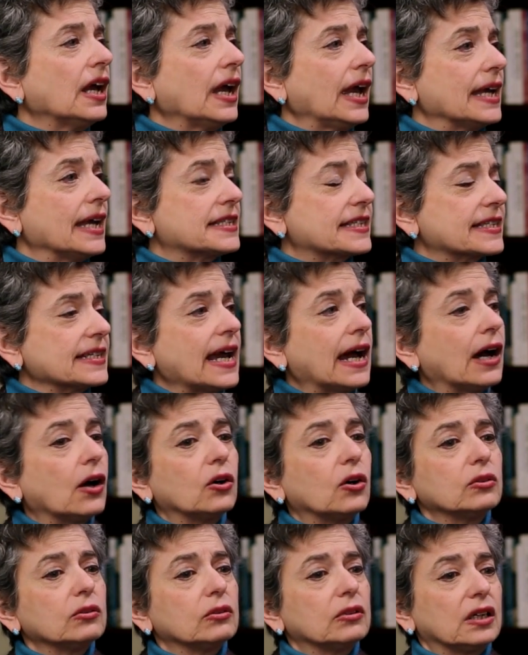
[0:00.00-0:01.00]
It's
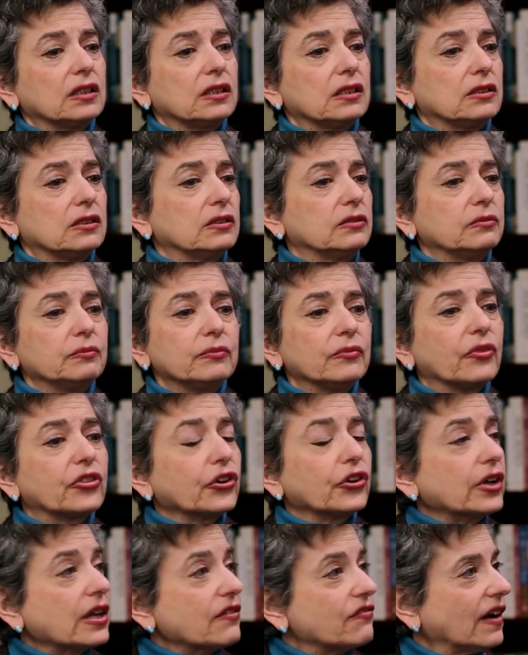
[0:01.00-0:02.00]
now
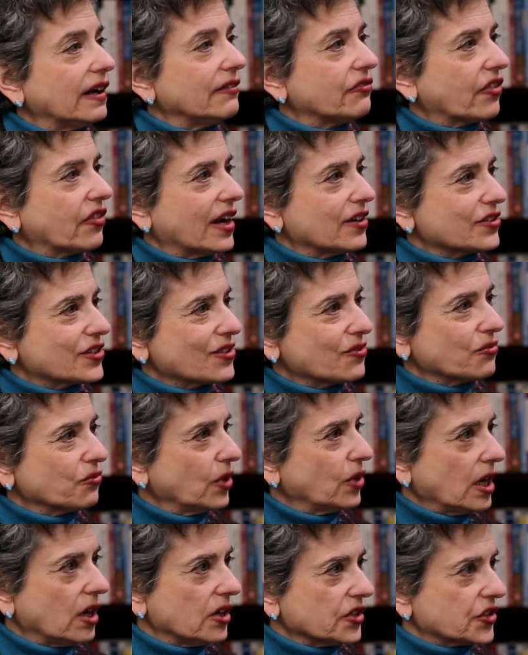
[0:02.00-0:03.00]
35,000
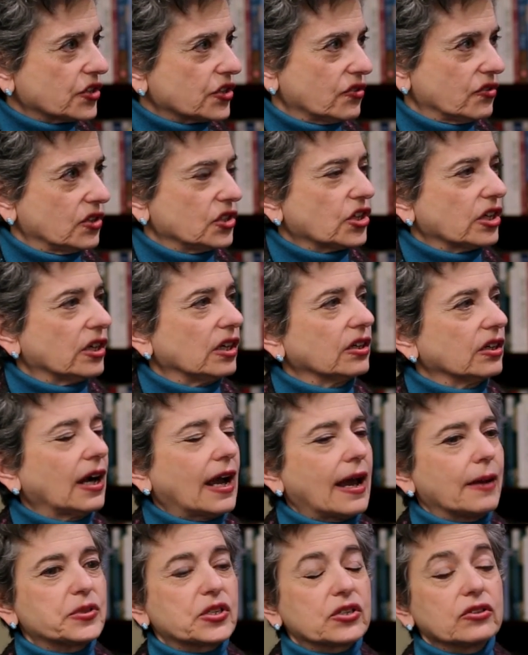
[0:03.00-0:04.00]
rials to the dollar,
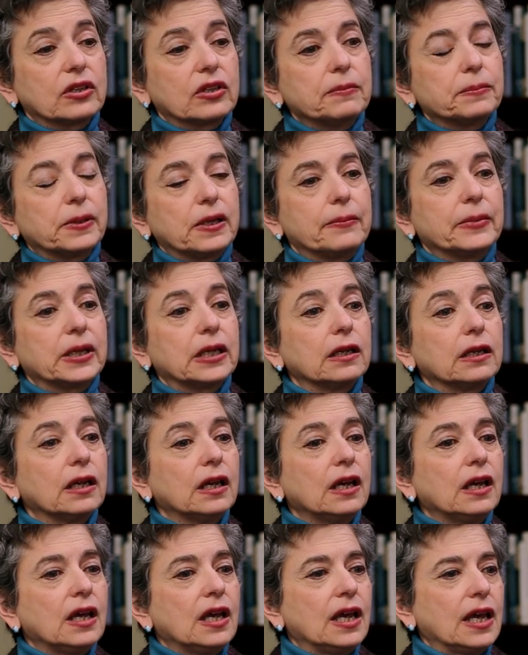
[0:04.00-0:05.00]
absolutely plummeted.
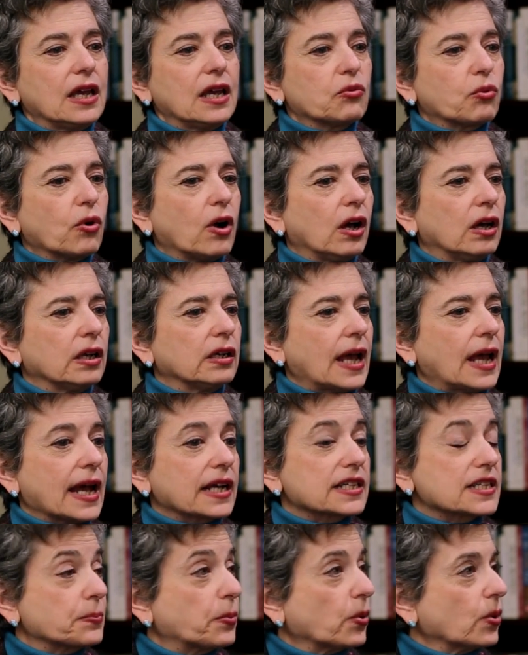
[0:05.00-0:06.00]
Iran
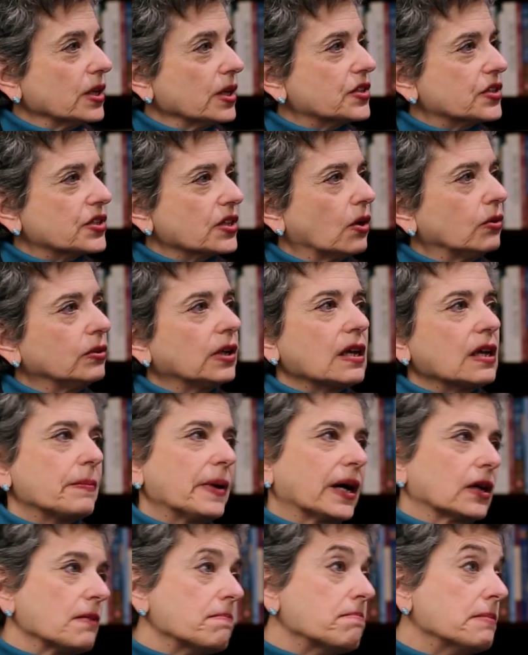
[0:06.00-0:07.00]
exports only
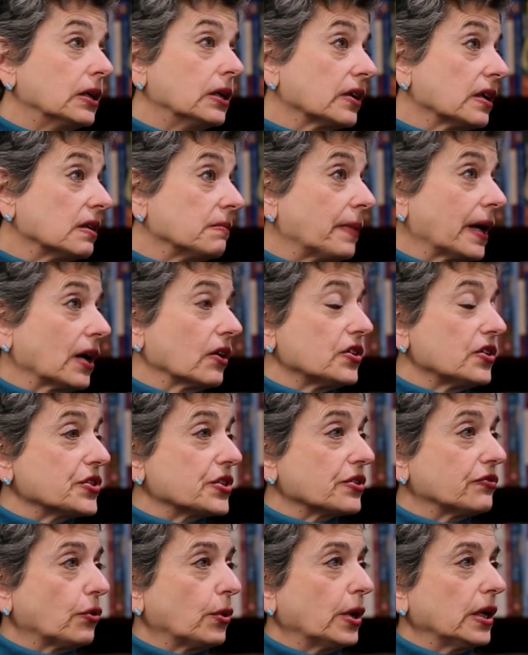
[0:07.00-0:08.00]
about 1 million barrels
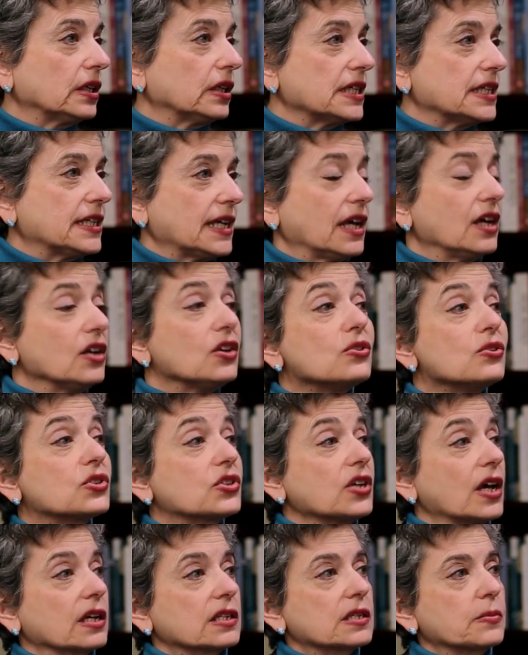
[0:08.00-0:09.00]
of oil a day. It used
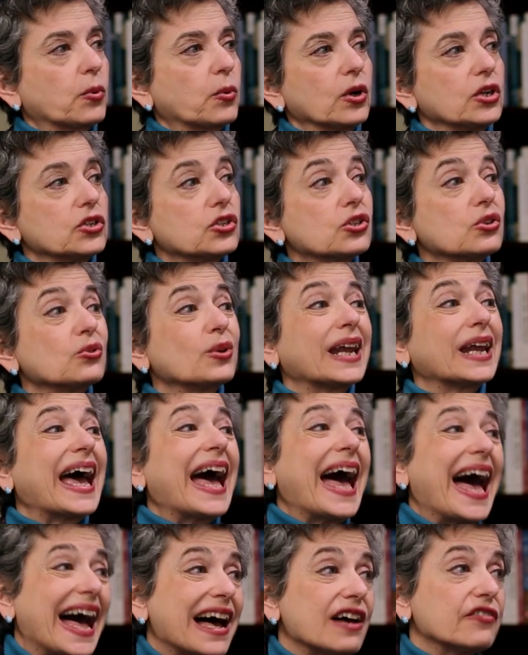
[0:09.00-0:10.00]
to export
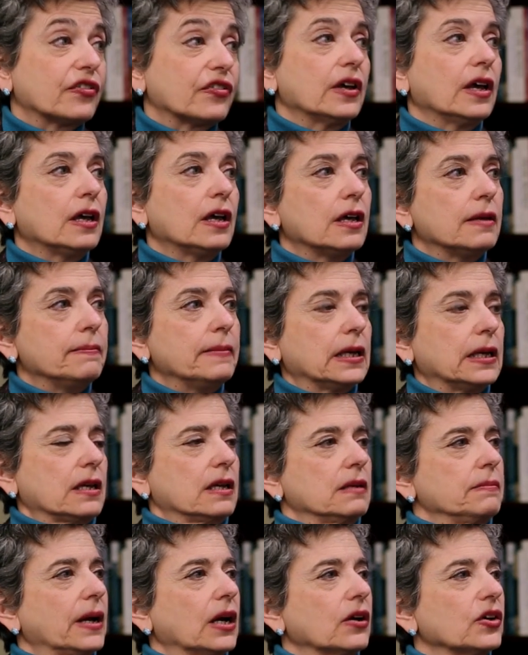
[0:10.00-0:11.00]
2.5
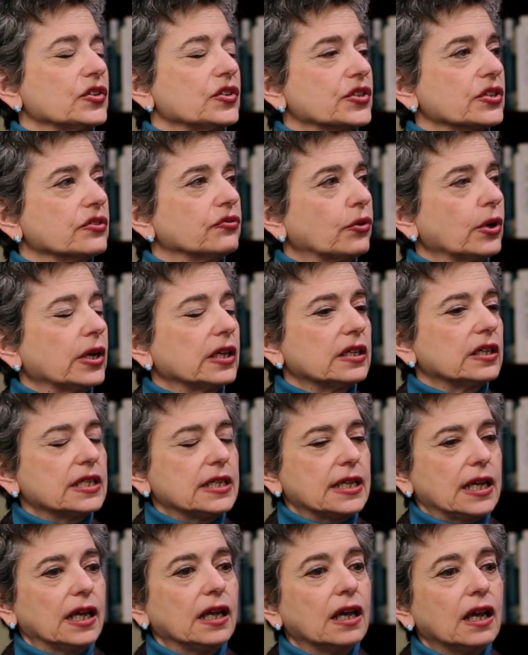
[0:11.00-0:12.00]
million barrels of oil a
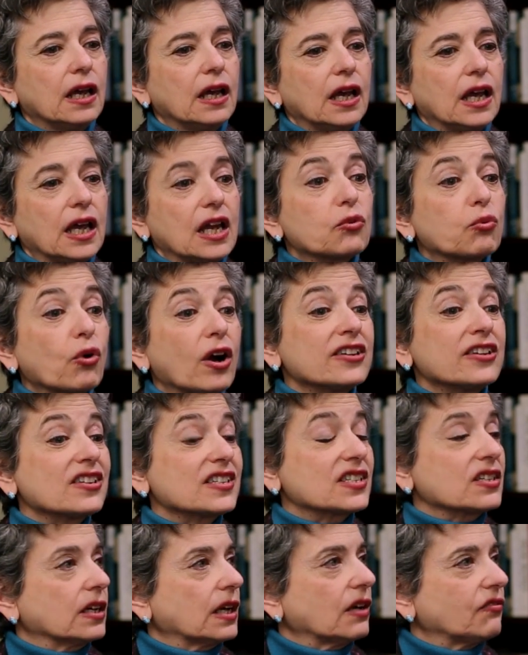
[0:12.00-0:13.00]
day. Iran
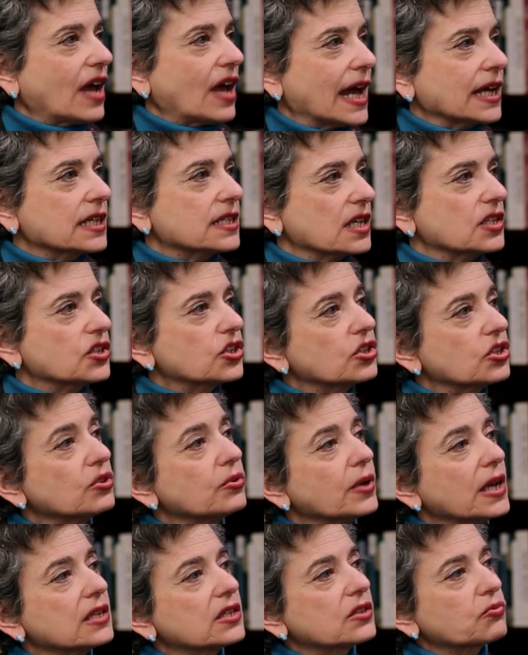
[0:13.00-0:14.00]
does not have access to
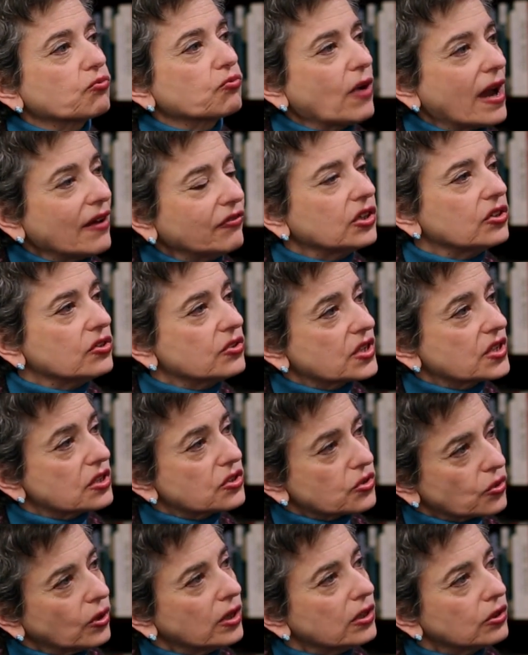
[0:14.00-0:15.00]
its revenues,
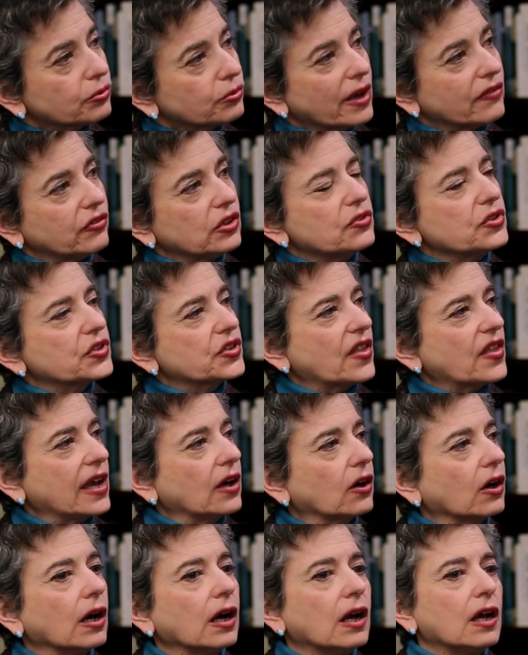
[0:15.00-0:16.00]
its oil revenues. They
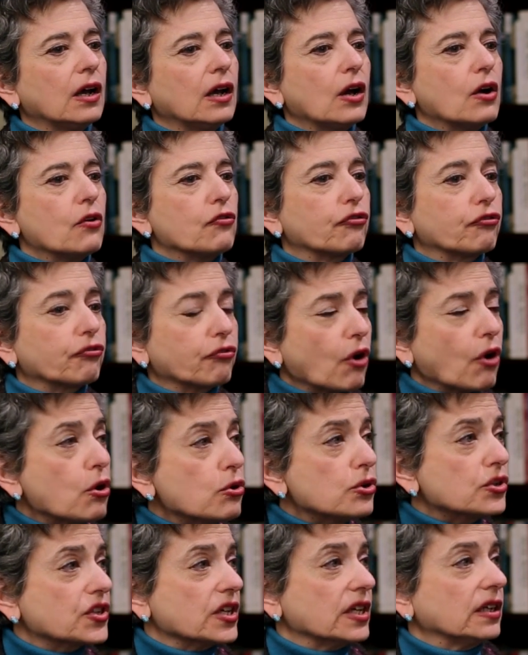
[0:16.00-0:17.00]
are
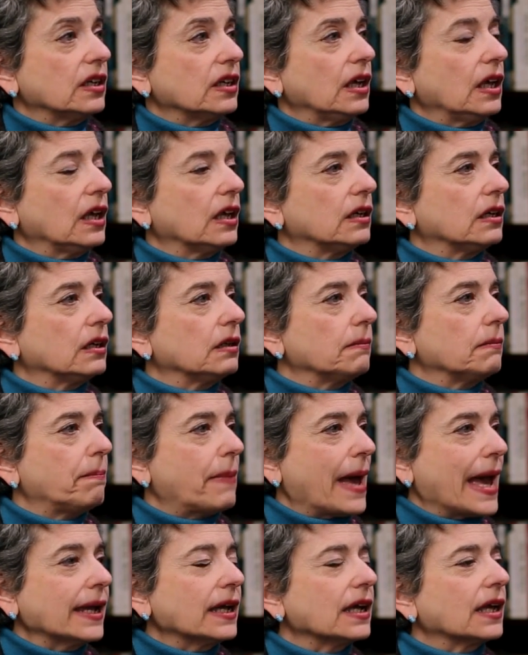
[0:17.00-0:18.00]
frozen in
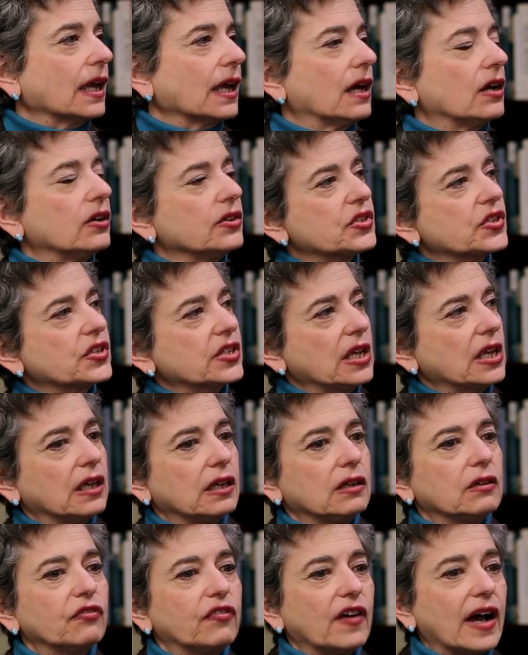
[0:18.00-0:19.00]
bank accounts
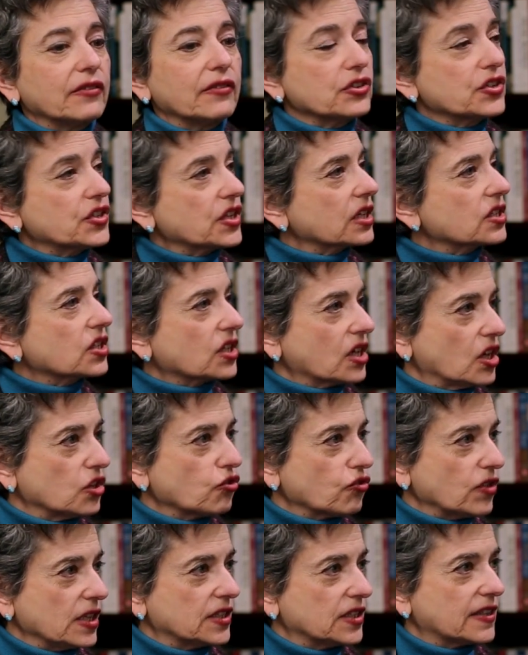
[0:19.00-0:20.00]
in 5 or 6
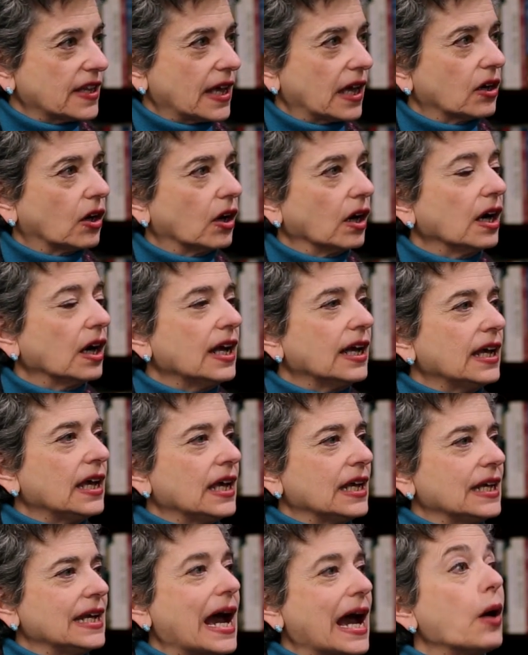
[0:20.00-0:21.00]
countries that are
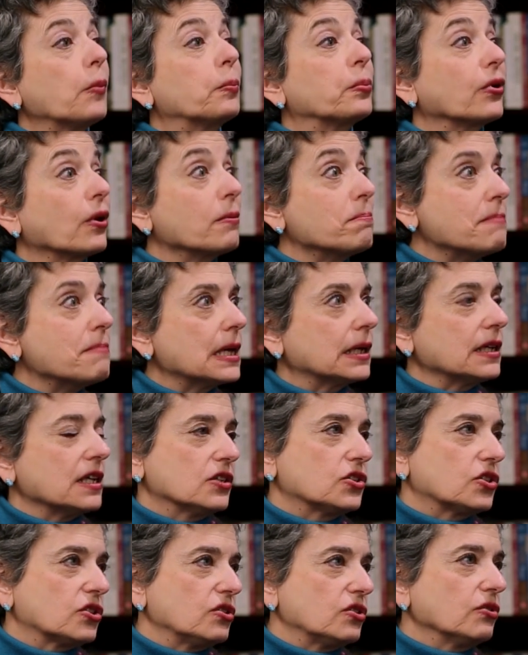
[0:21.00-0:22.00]
now permitted
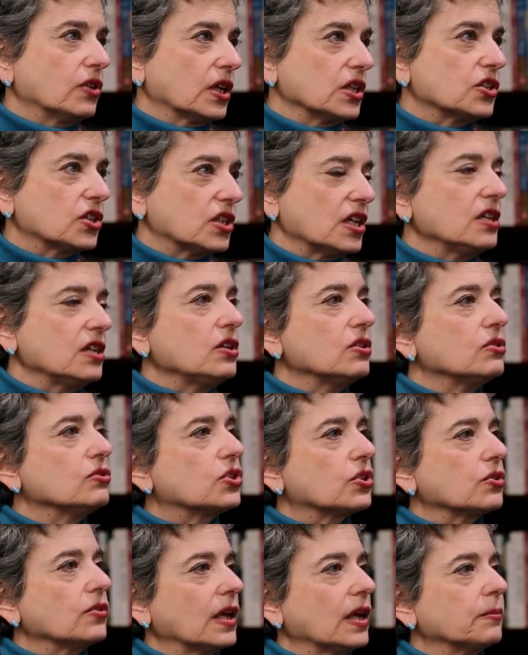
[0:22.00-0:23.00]
to continue
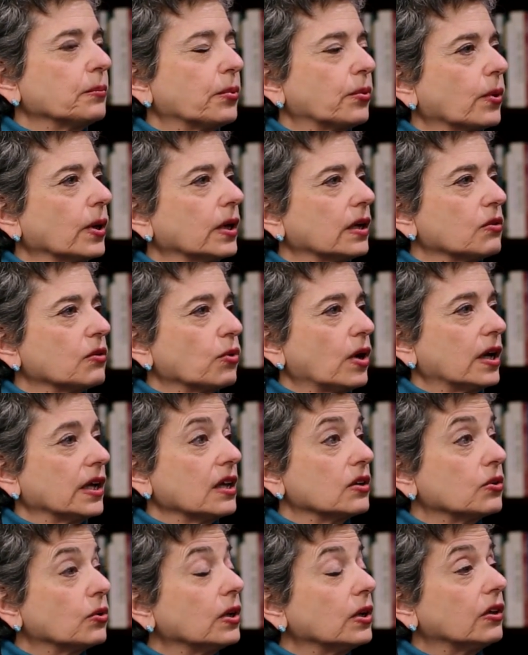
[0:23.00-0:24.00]
to import
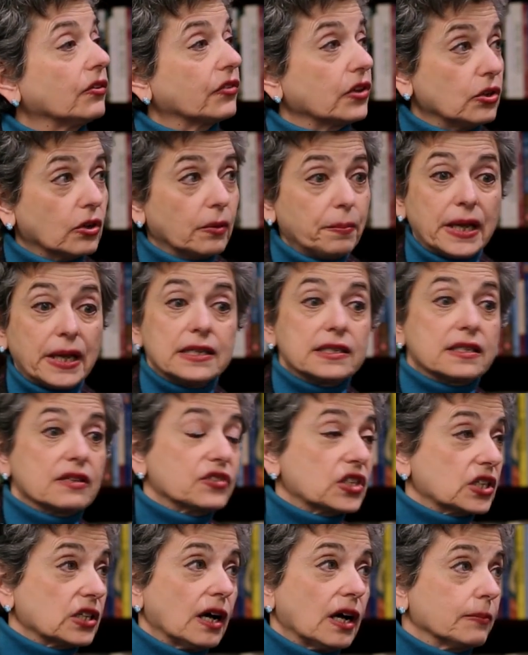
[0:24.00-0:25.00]
Iranian oil. The Europeans have
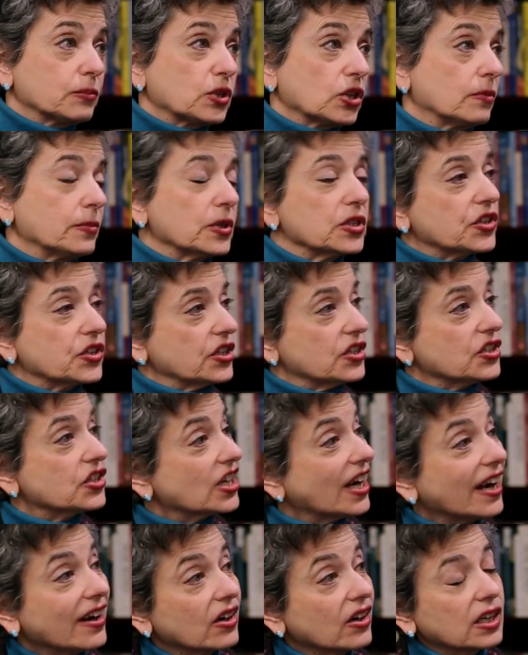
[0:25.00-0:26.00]
stopped almost
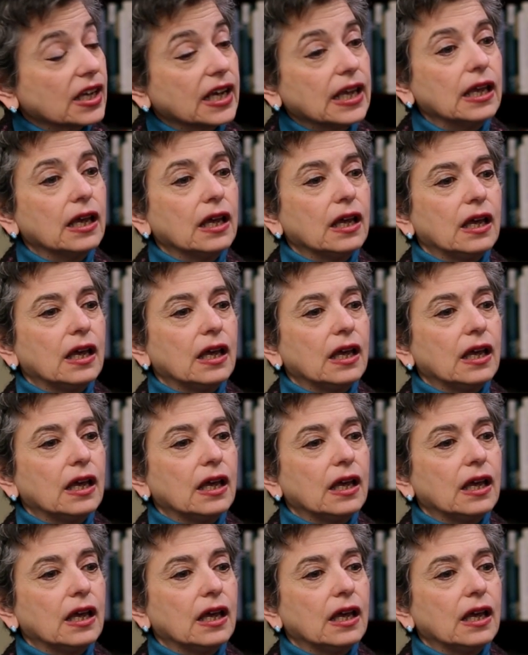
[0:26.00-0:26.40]
entirely.